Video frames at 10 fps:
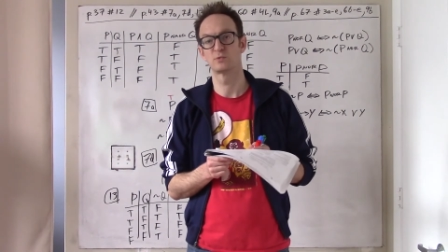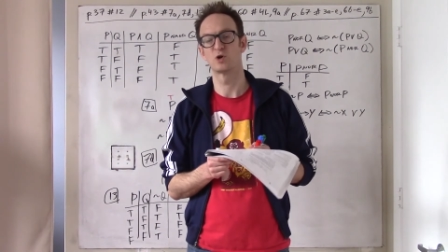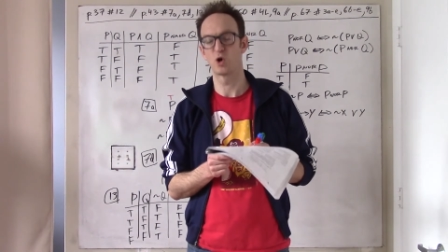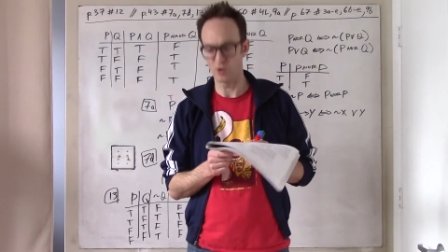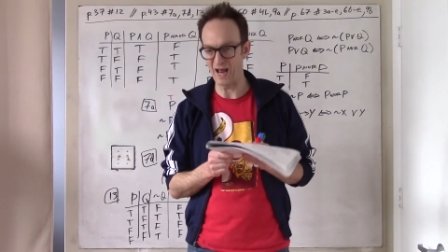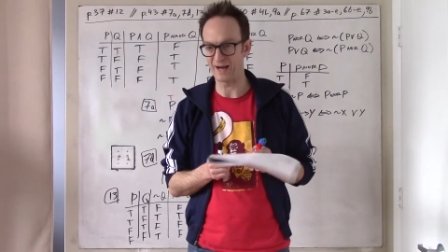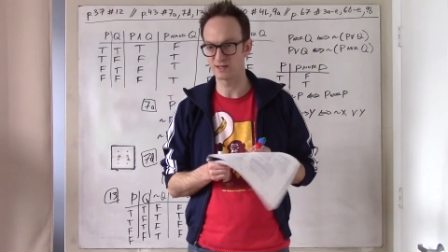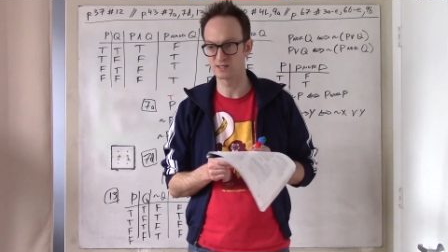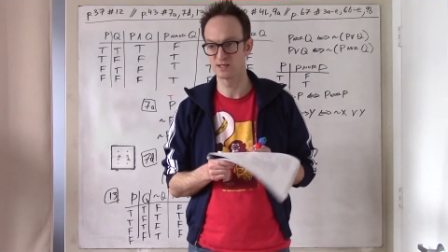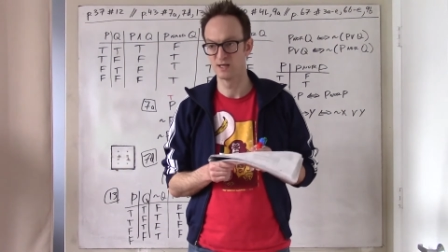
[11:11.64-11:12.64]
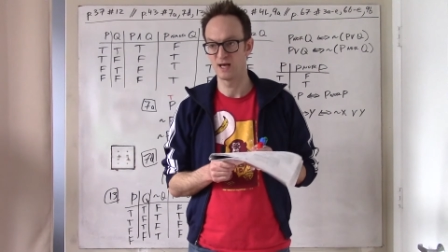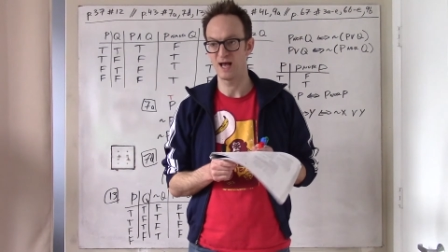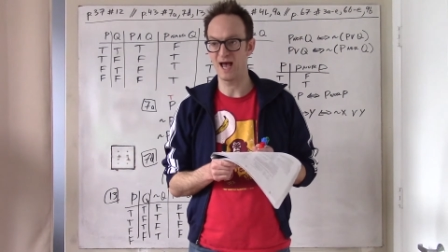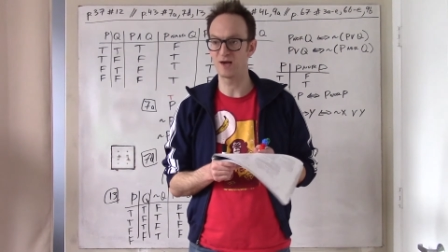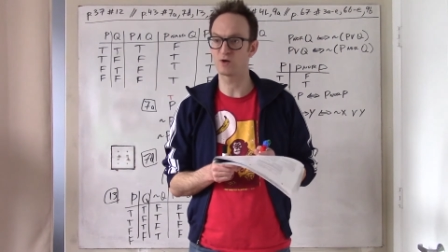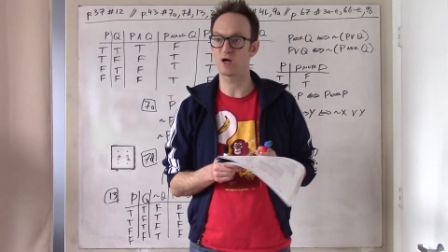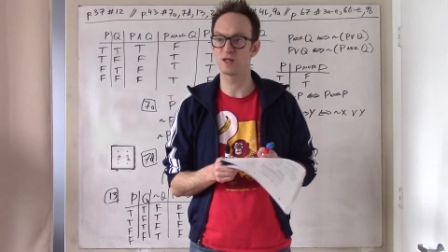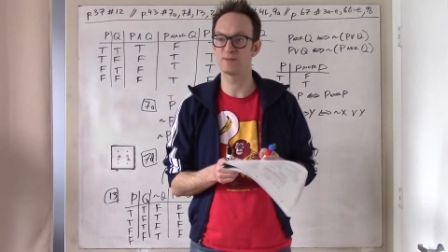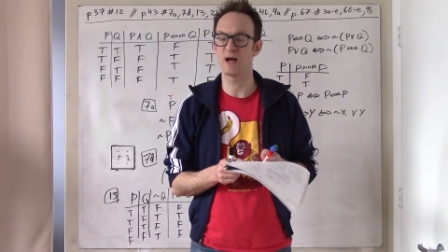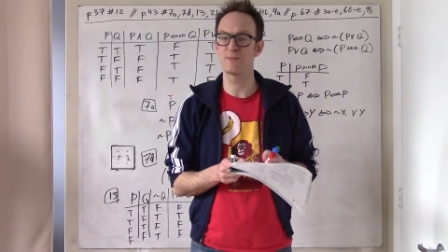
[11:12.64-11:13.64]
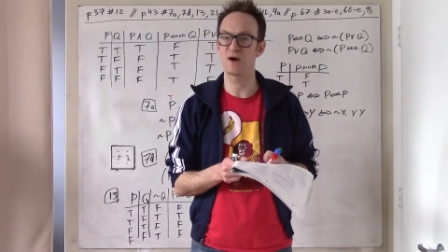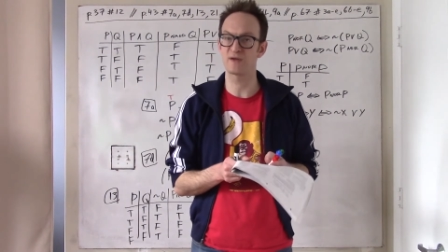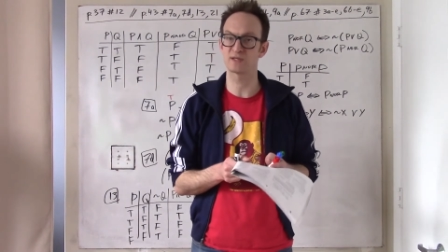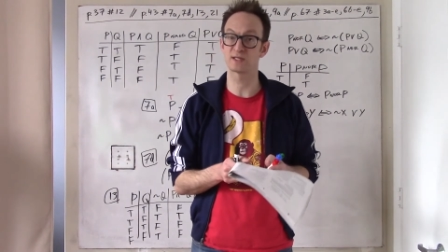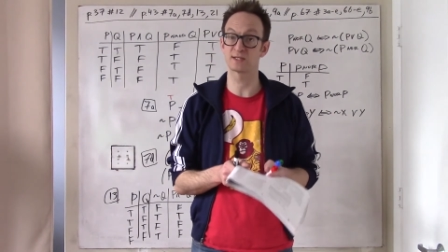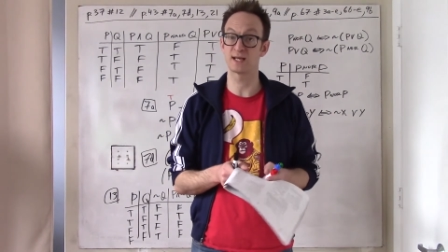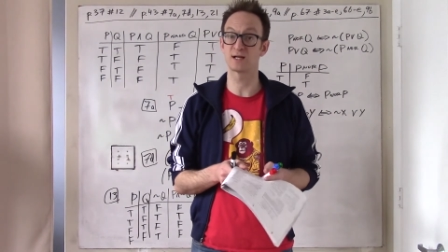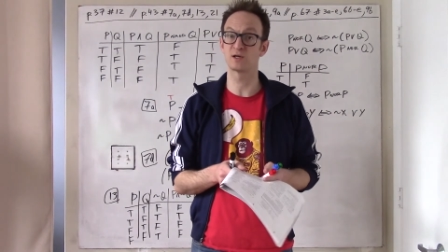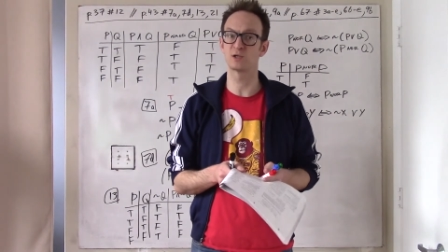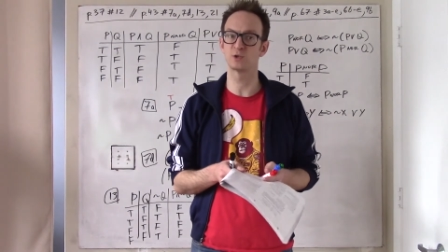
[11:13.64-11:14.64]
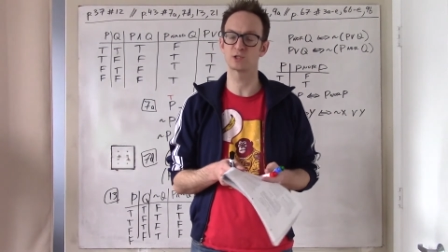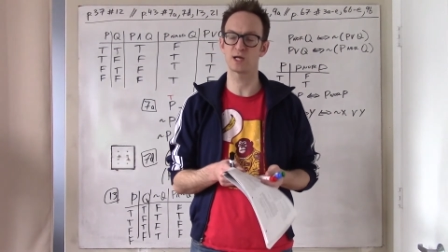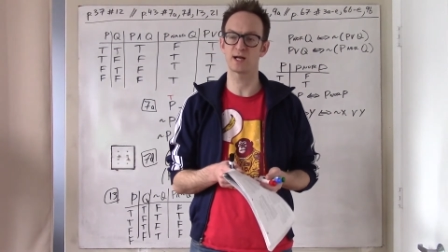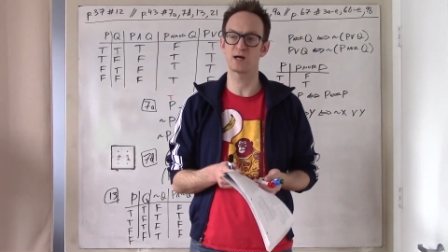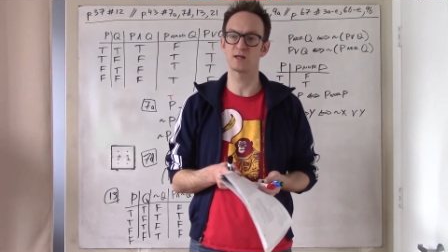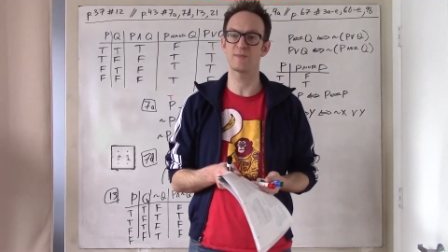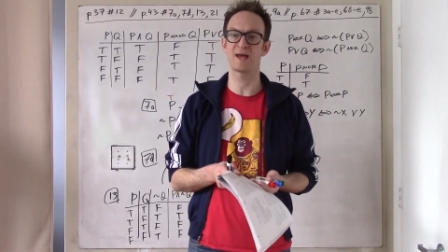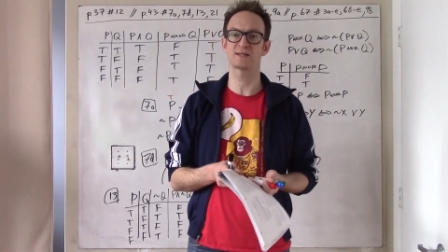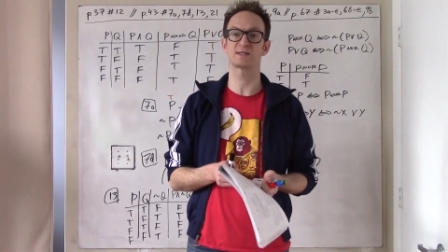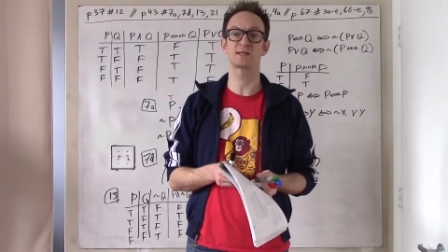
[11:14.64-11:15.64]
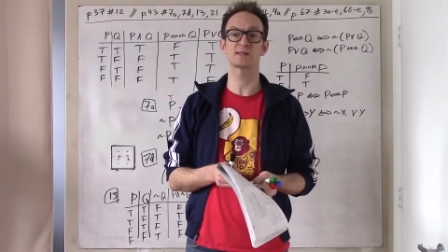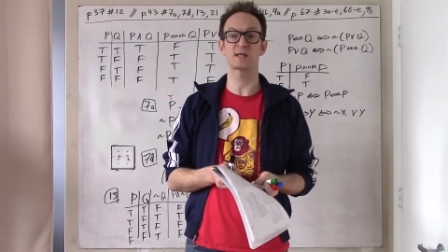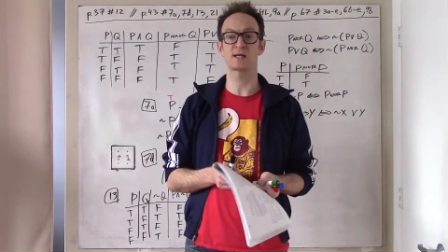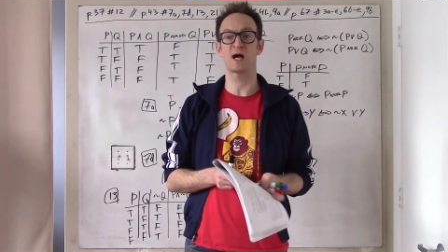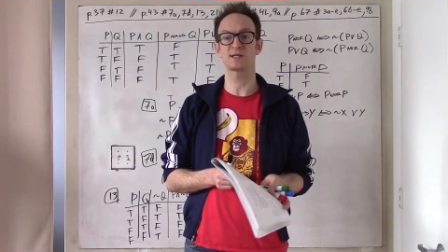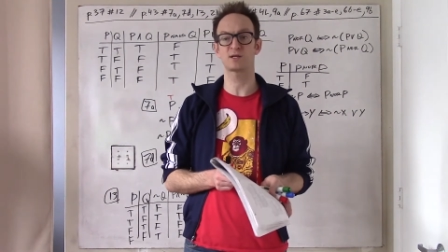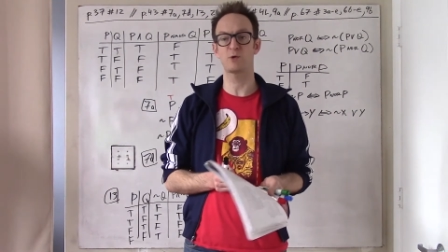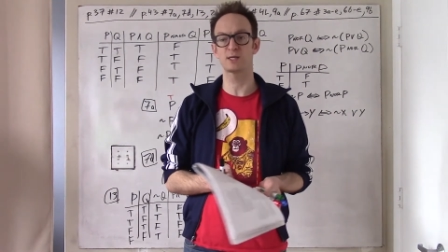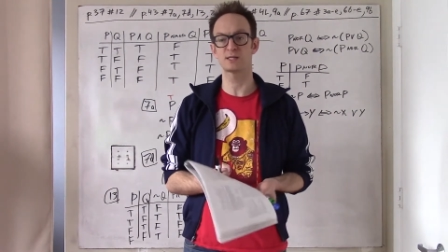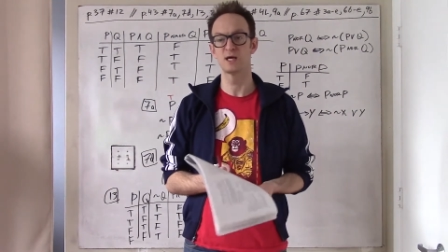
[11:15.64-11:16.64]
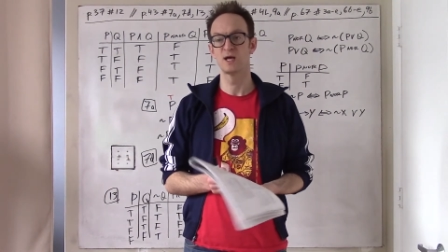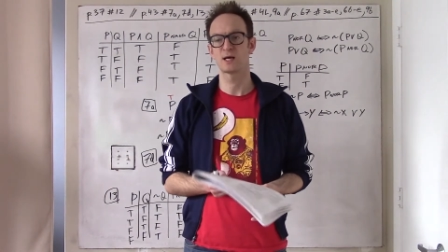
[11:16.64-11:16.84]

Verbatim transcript: Correct. I don't call them hypothesis and conclusion, I call them antecedent and consequent,